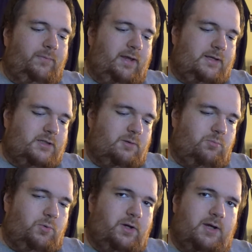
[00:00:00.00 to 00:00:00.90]
next
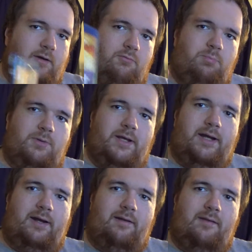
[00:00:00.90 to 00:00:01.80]
up we have
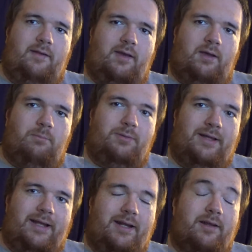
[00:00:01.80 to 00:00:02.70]
Planet of the
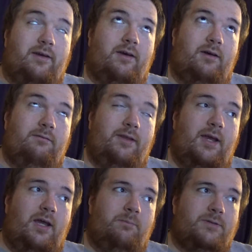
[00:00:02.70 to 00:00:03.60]
Planet of the
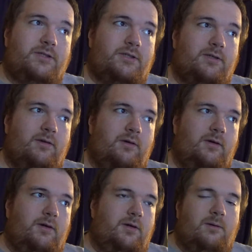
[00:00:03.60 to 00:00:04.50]
Apes.
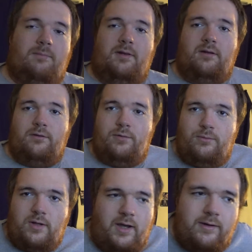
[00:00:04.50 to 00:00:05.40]
I'm a little too
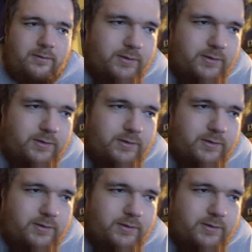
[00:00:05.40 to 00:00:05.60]
tired or